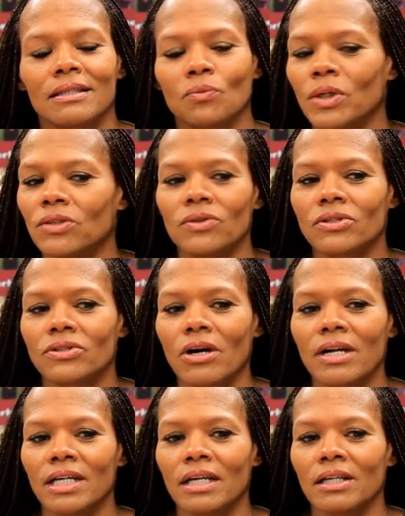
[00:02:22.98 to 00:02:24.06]
when you
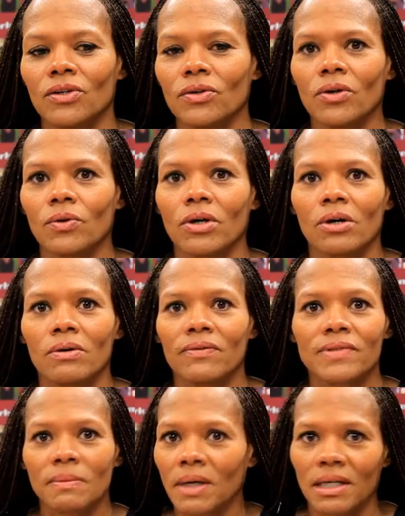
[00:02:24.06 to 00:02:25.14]
start it, you don't know
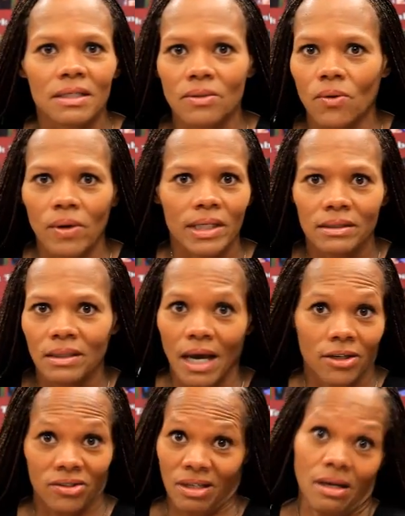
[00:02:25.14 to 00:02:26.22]
if somebody is going to
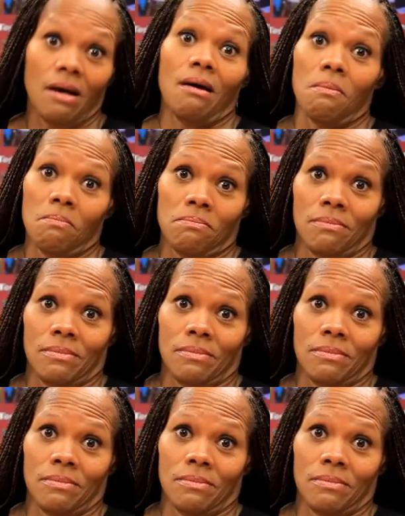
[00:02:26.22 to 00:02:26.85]
actually come